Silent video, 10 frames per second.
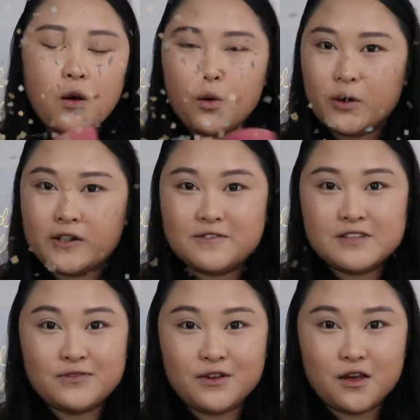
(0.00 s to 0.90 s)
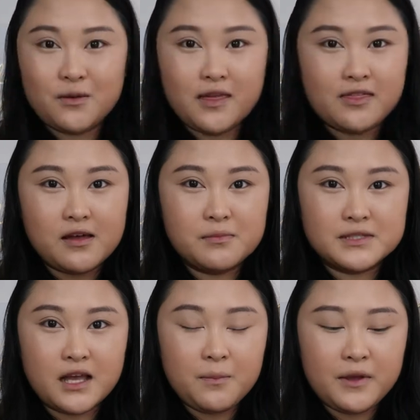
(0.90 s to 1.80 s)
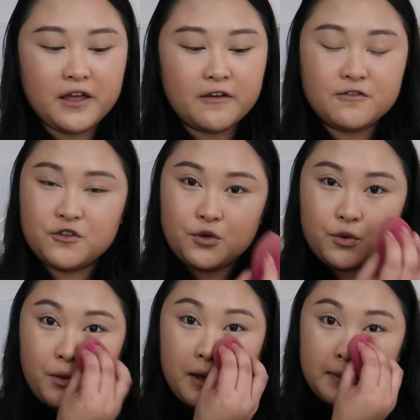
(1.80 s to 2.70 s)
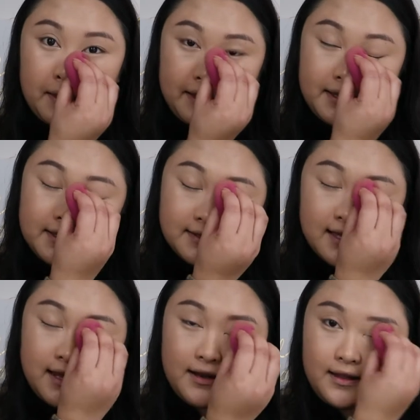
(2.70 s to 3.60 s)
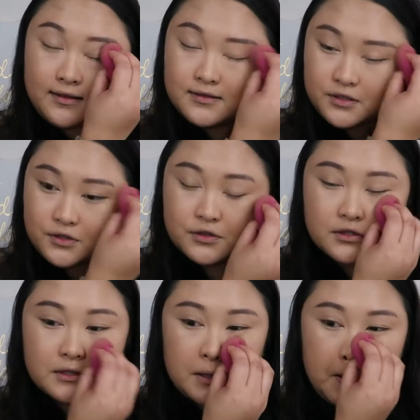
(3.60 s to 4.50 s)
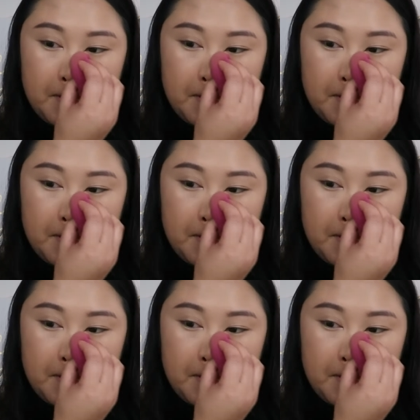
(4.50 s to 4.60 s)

or give this video a thumbs up if you like his editing skills,